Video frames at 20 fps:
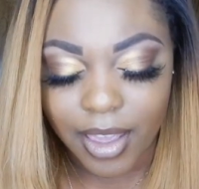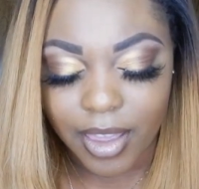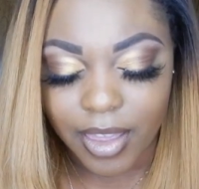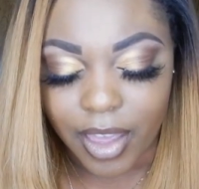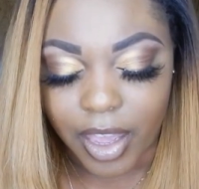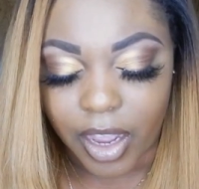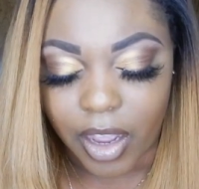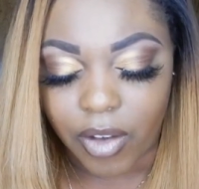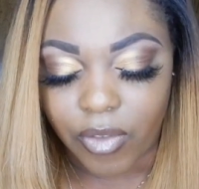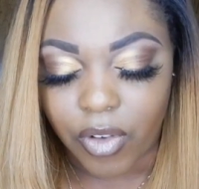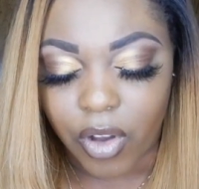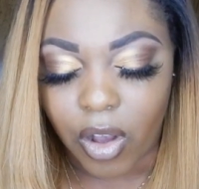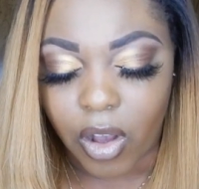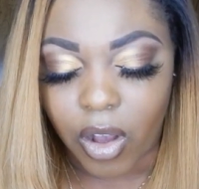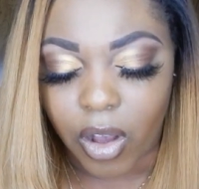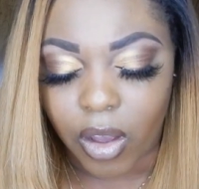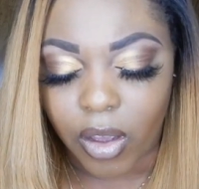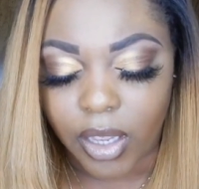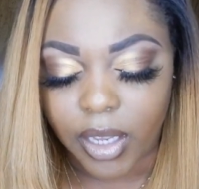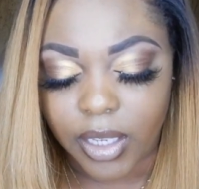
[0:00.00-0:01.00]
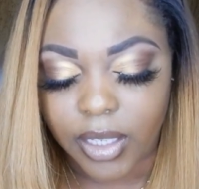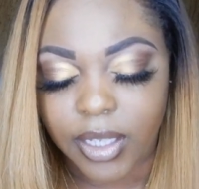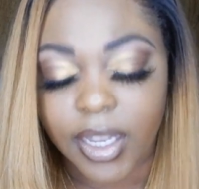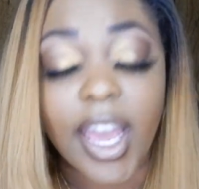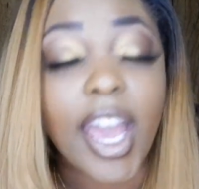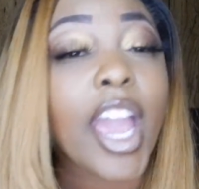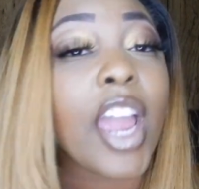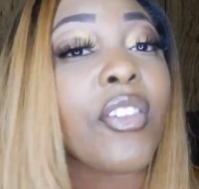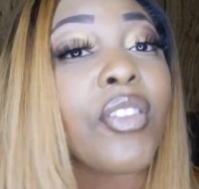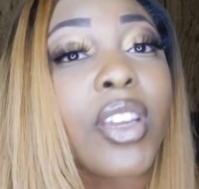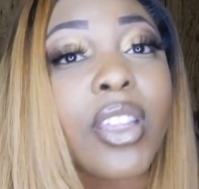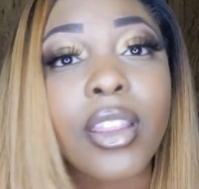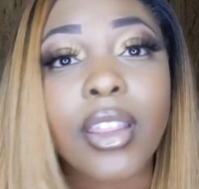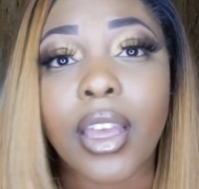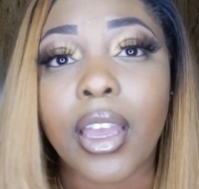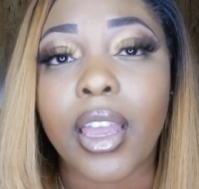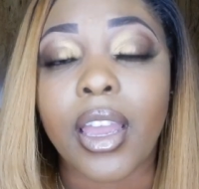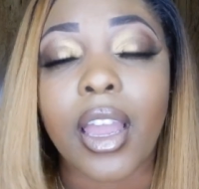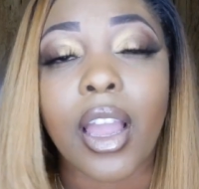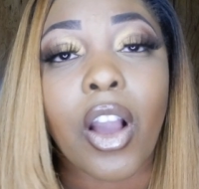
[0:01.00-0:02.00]
is
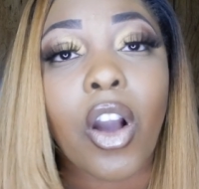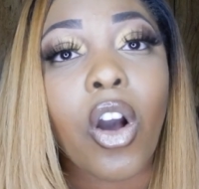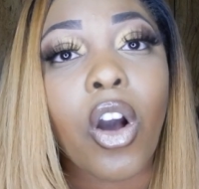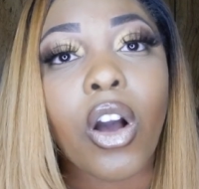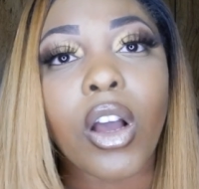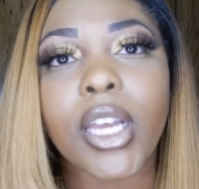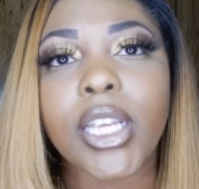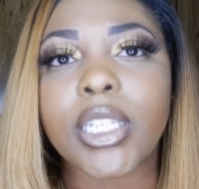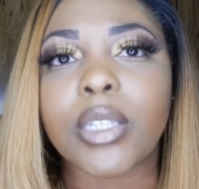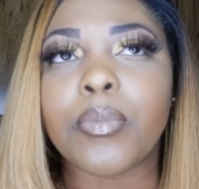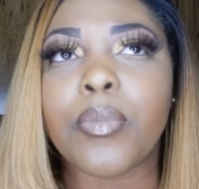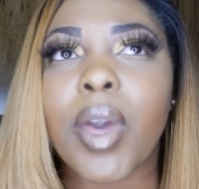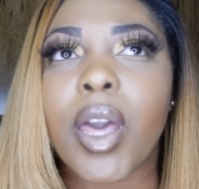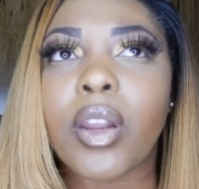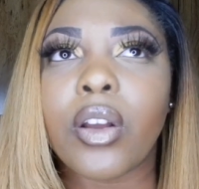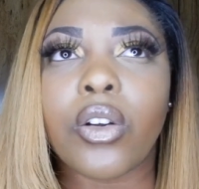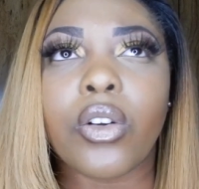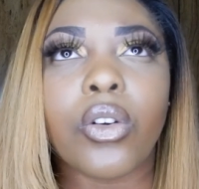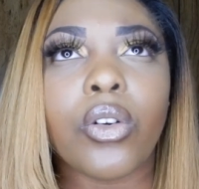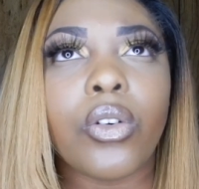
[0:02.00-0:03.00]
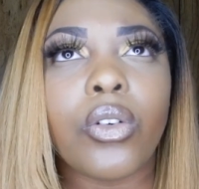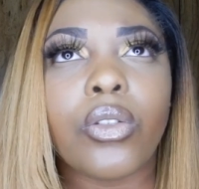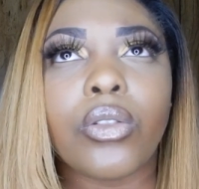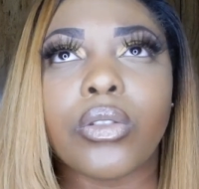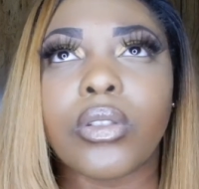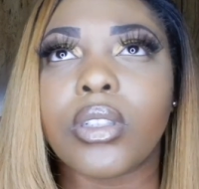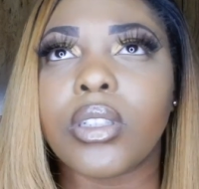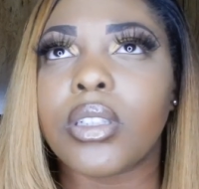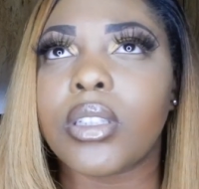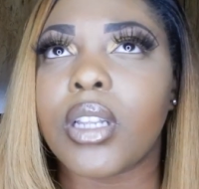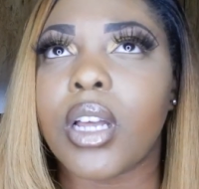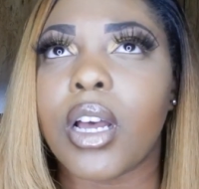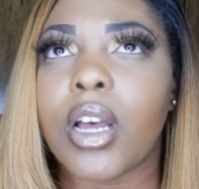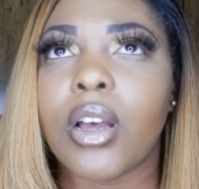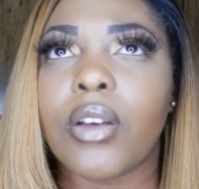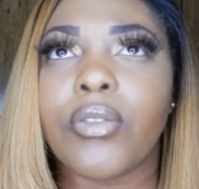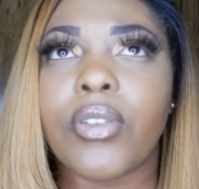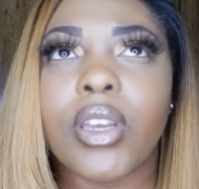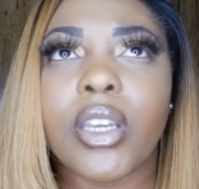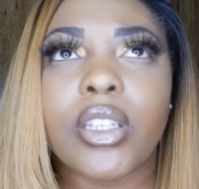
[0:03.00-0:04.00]
everything, all his medical
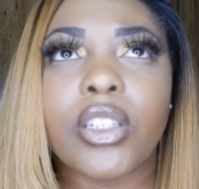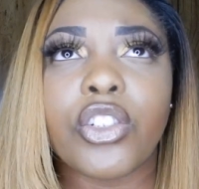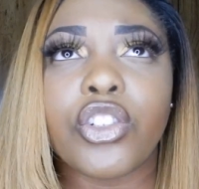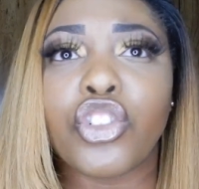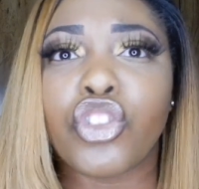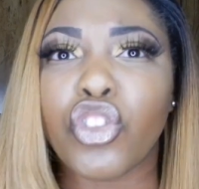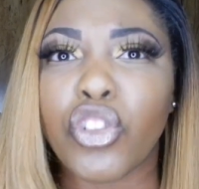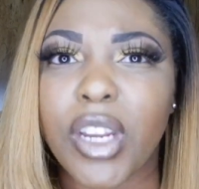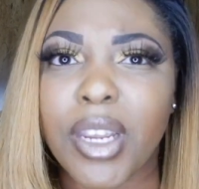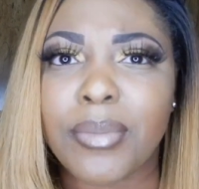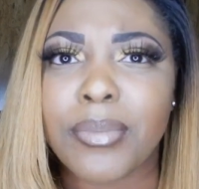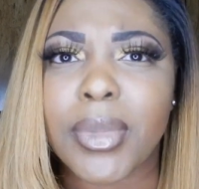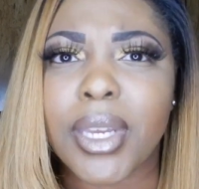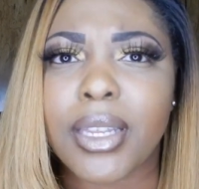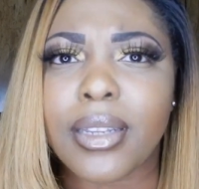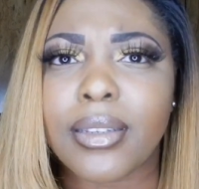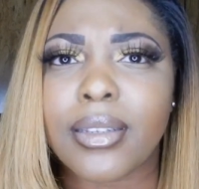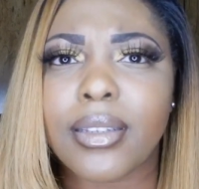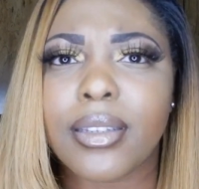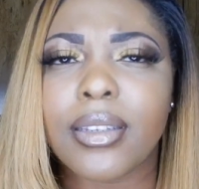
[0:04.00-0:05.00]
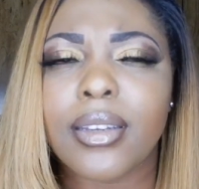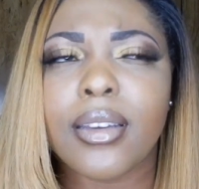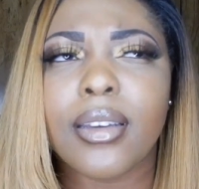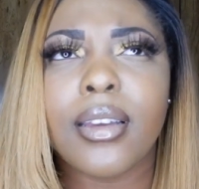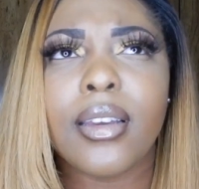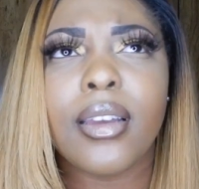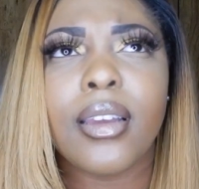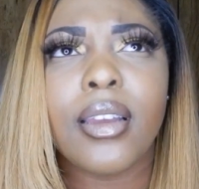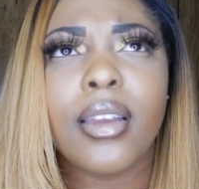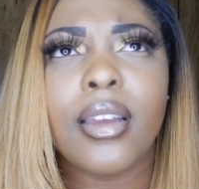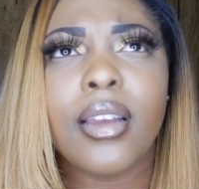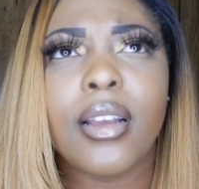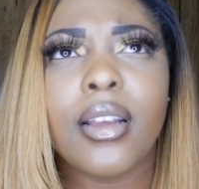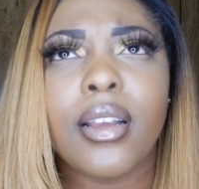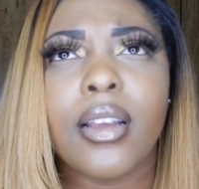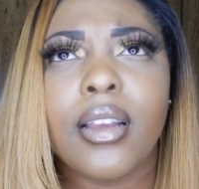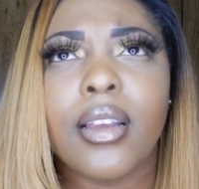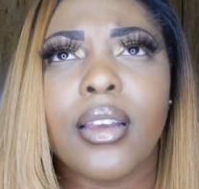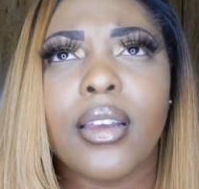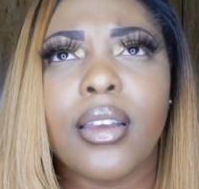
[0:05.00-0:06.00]
stuff, his treatments,
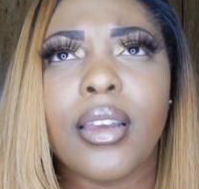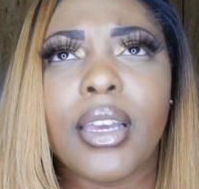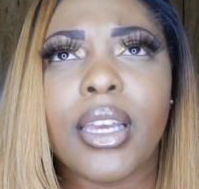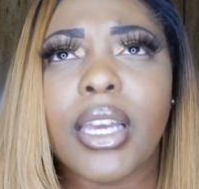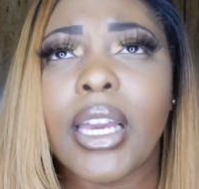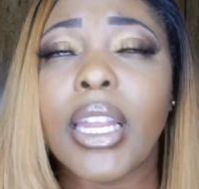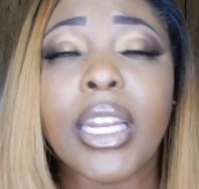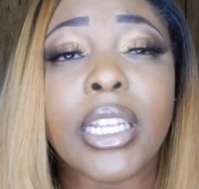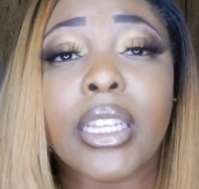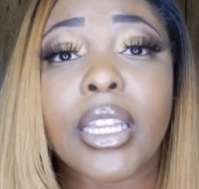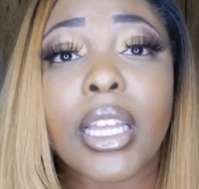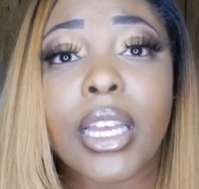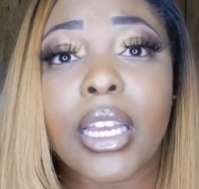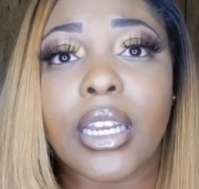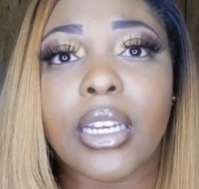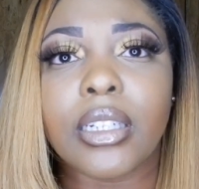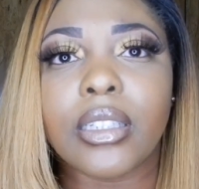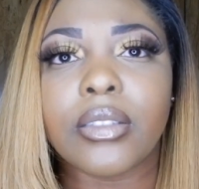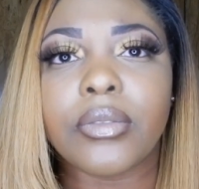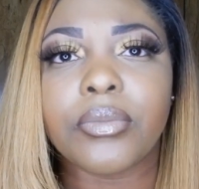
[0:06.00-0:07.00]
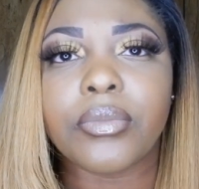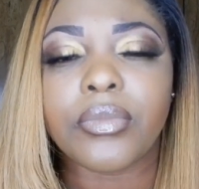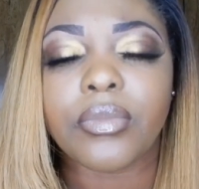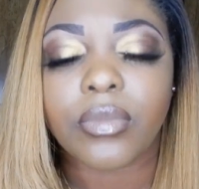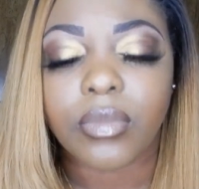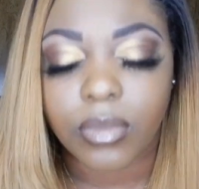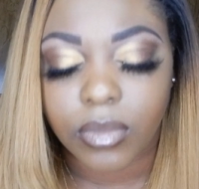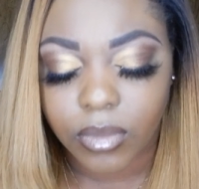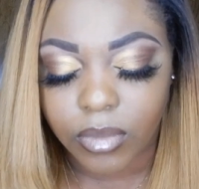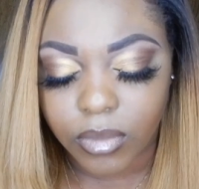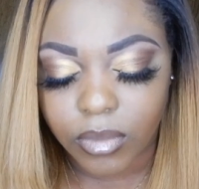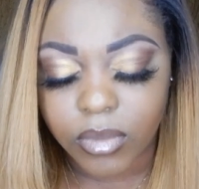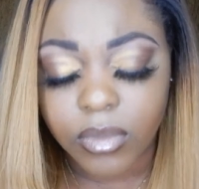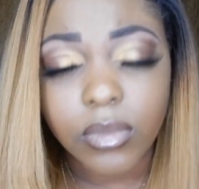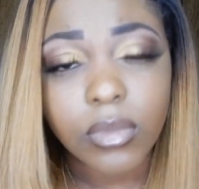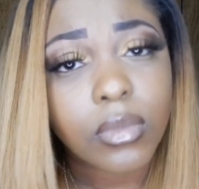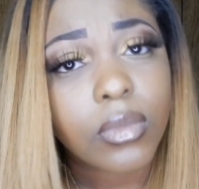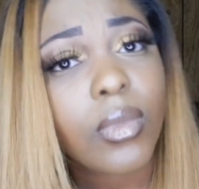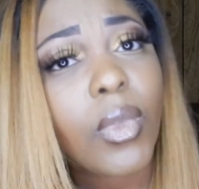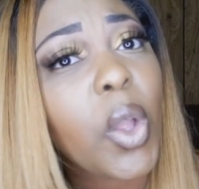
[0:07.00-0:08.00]
anything
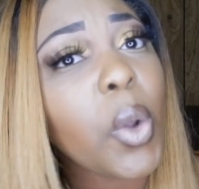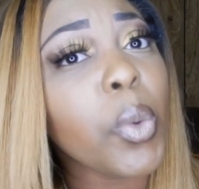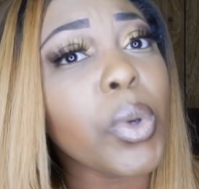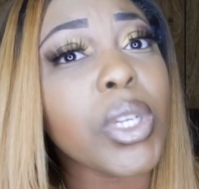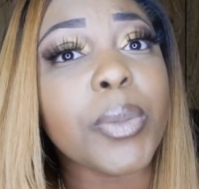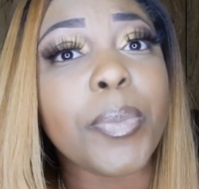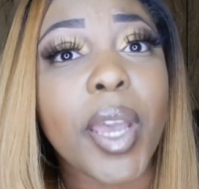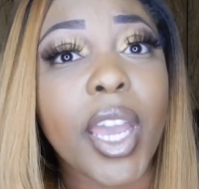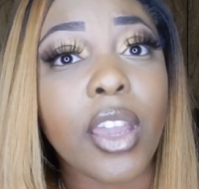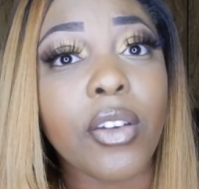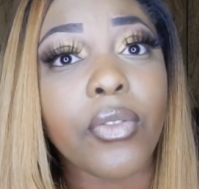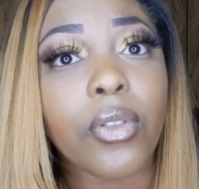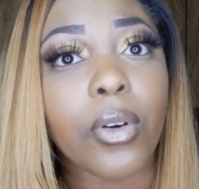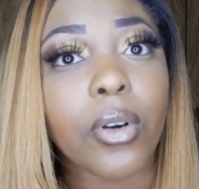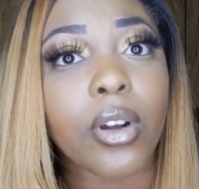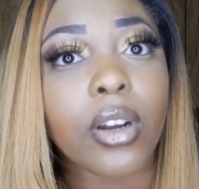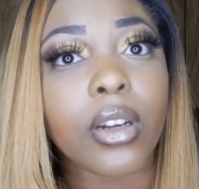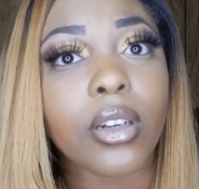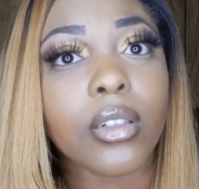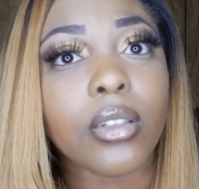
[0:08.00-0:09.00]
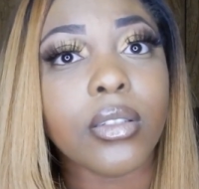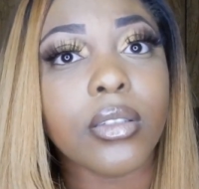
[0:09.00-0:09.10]
was paid for.